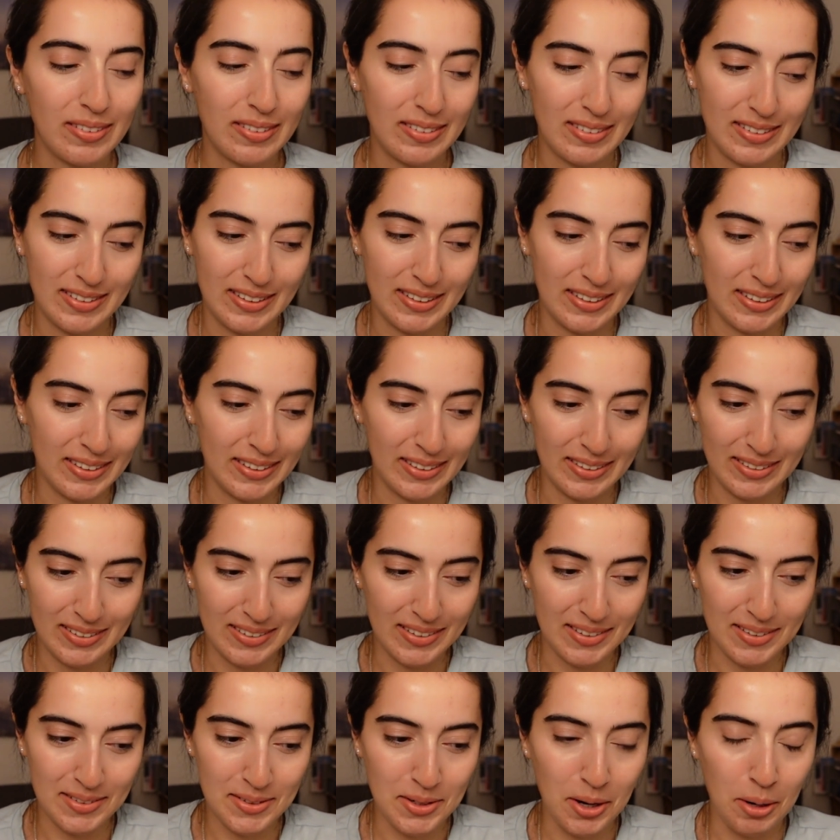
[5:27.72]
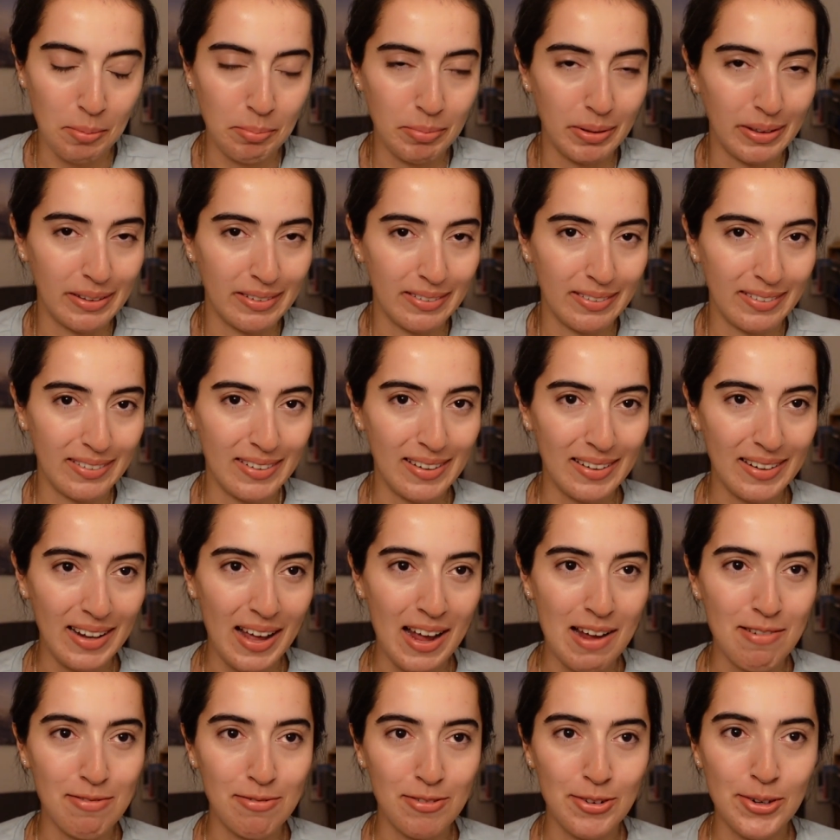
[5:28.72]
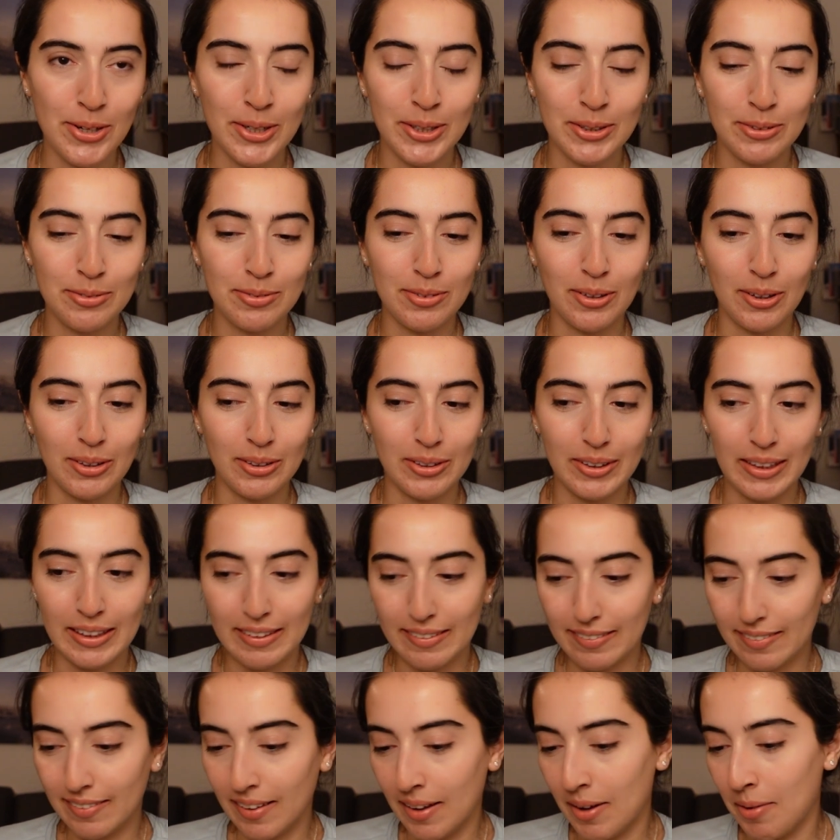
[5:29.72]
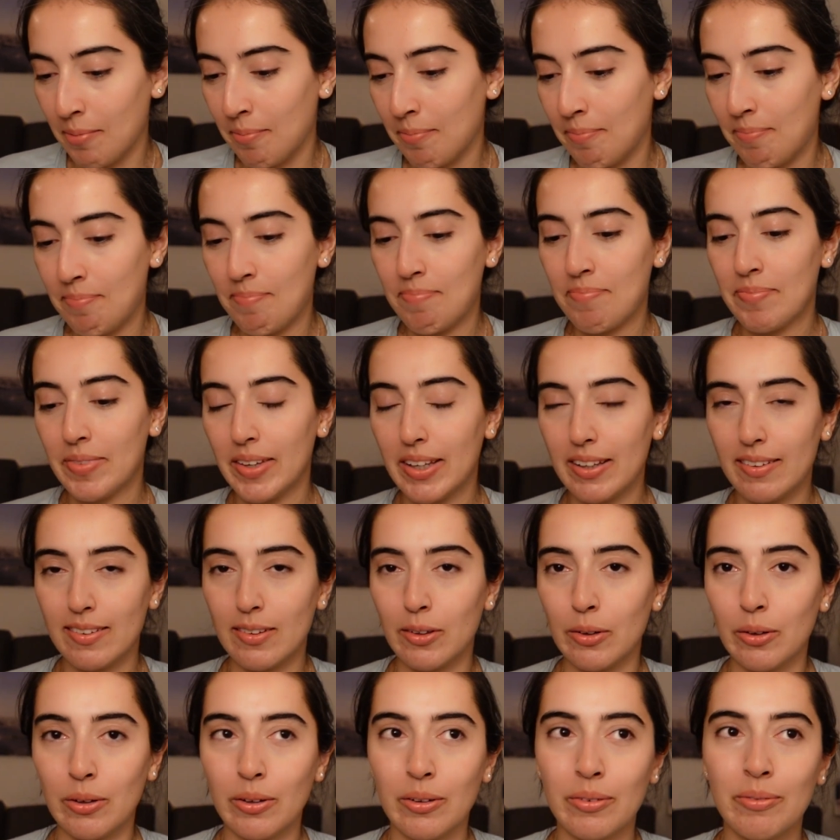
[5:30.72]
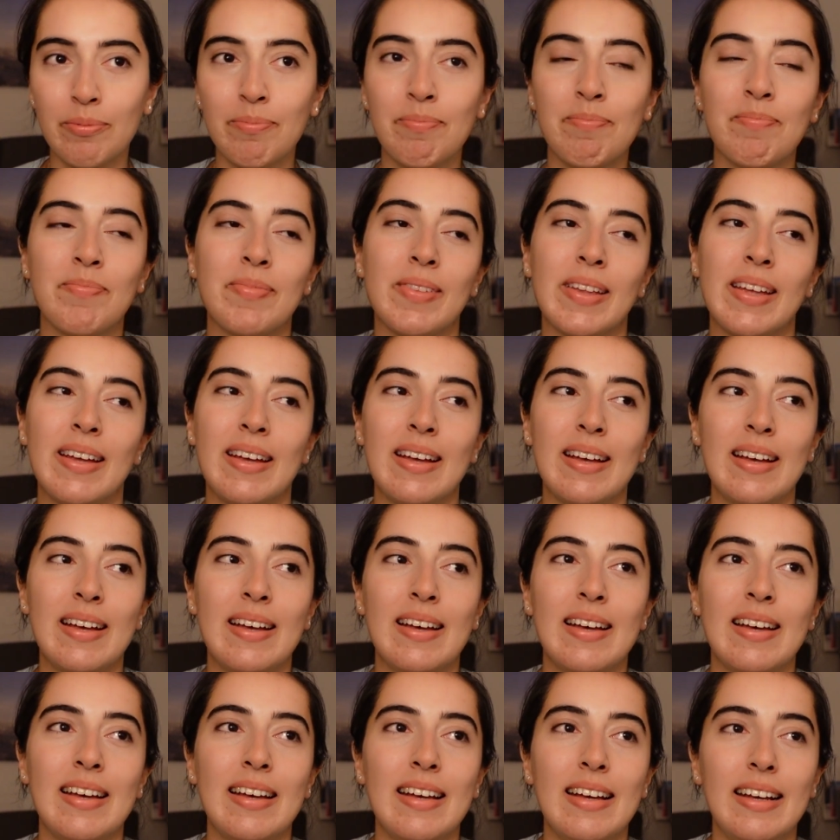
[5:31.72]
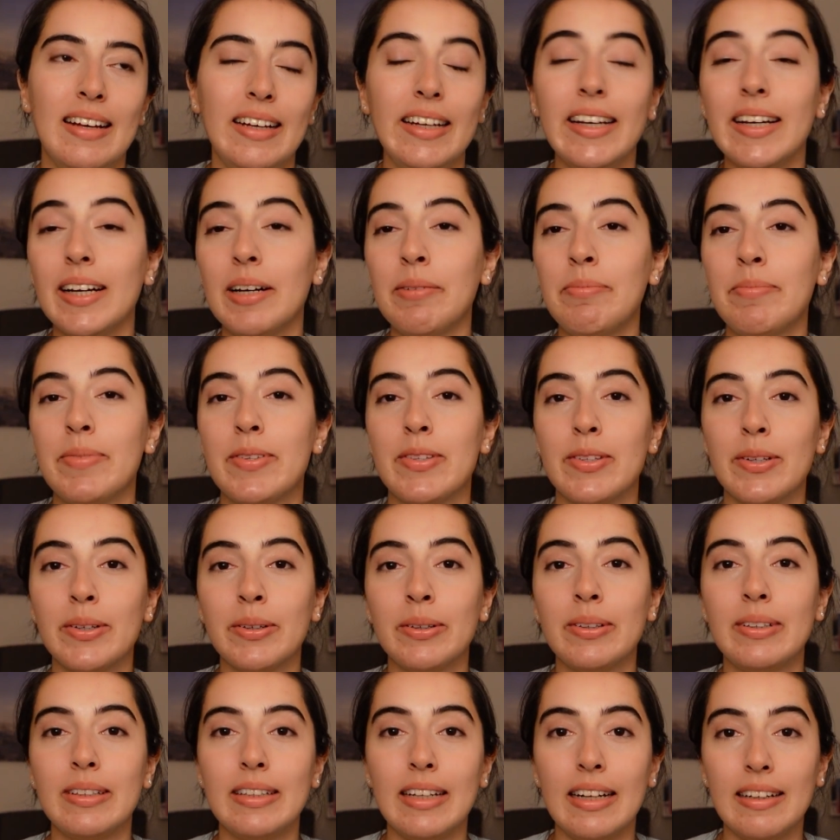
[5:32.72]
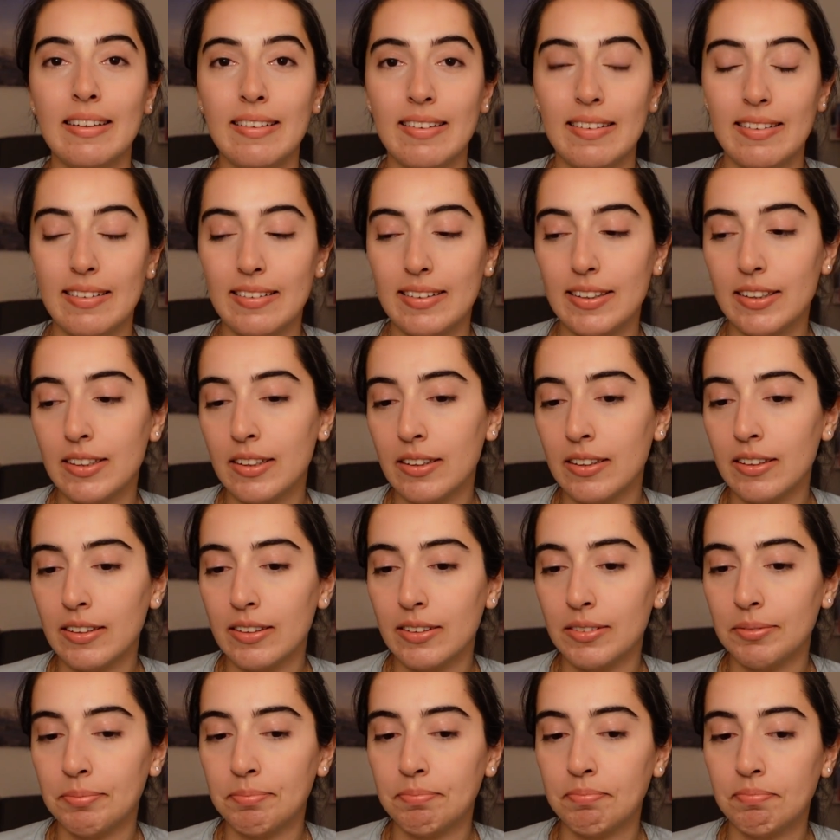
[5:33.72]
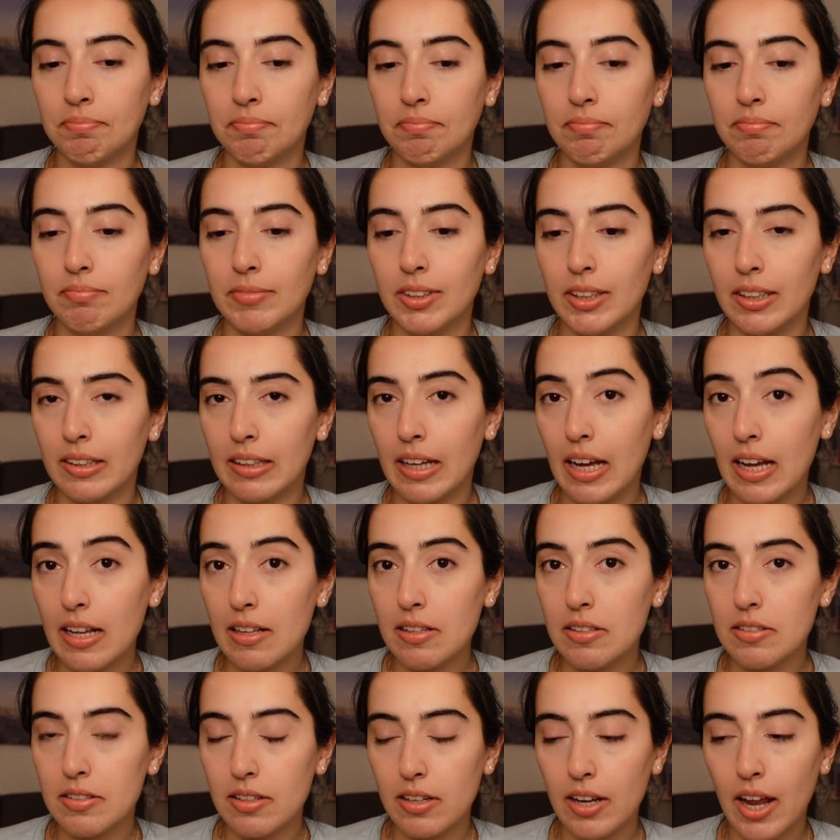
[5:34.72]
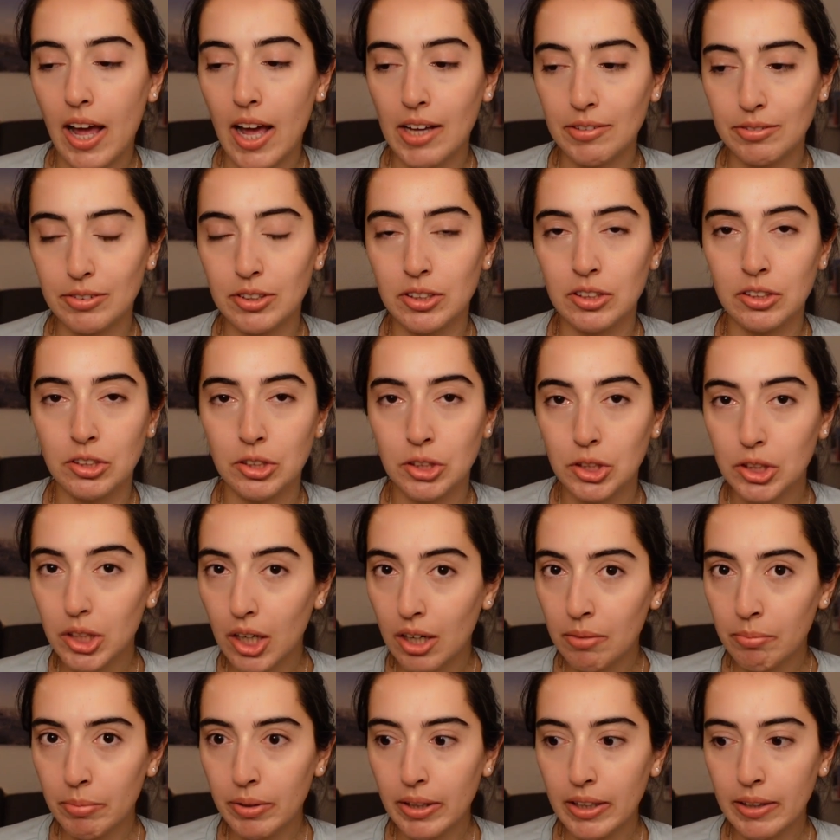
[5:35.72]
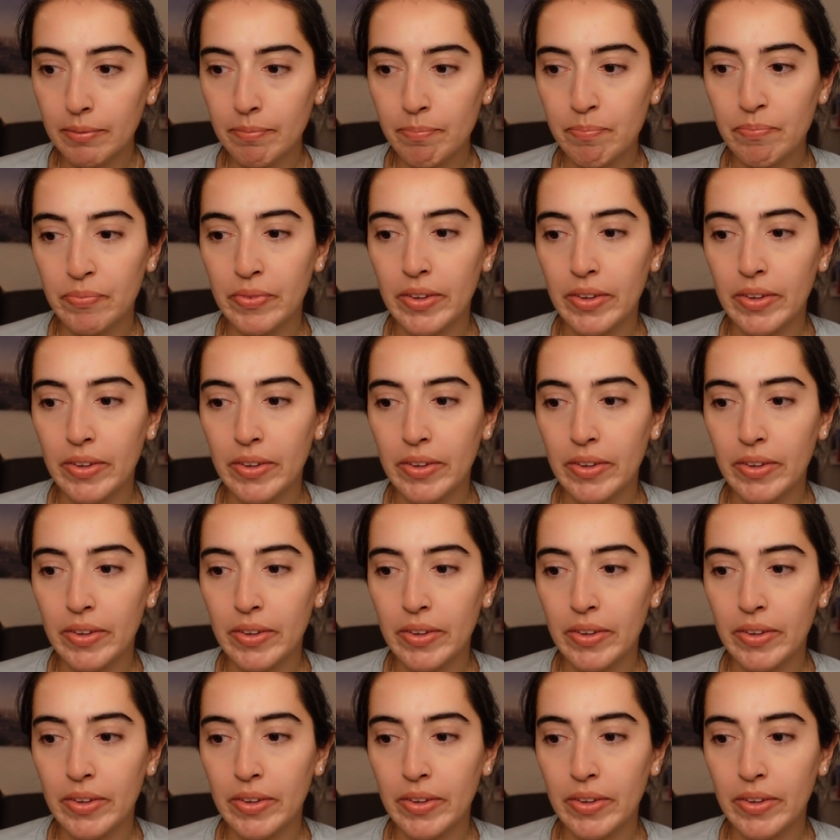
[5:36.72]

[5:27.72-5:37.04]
the topics that I've learned for the exam. So yeah, so that's the test life in Germany.